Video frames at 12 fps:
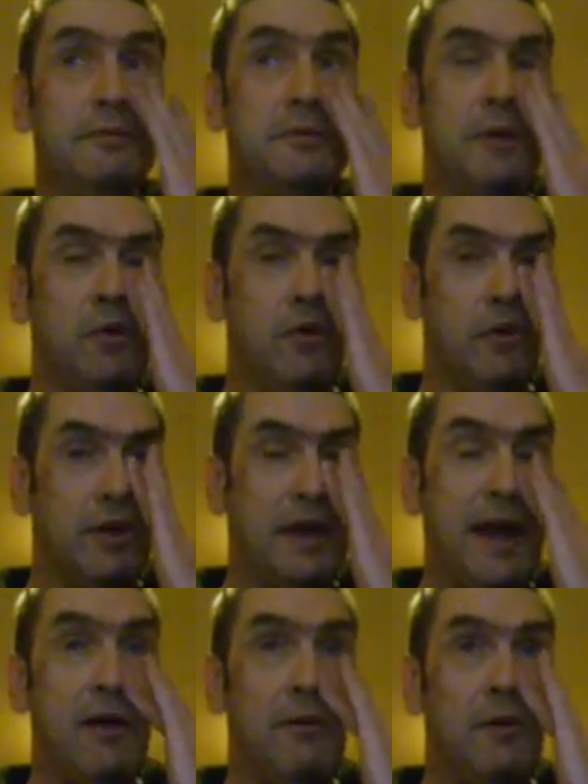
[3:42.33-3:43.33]
Google
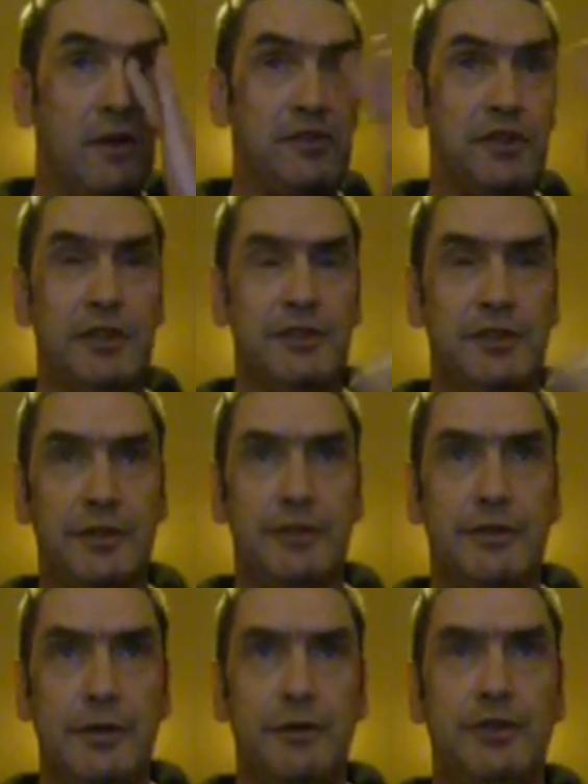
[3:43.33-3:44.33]
account and lost his
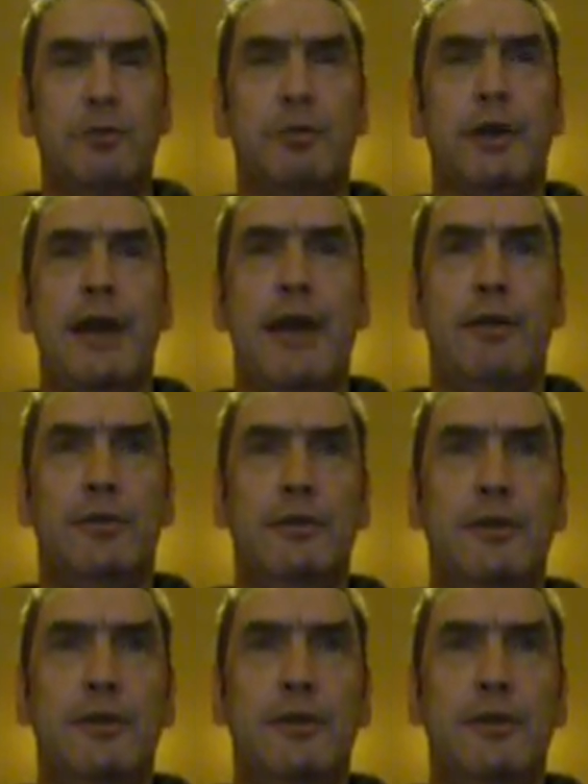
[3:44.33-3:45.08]
YouTube account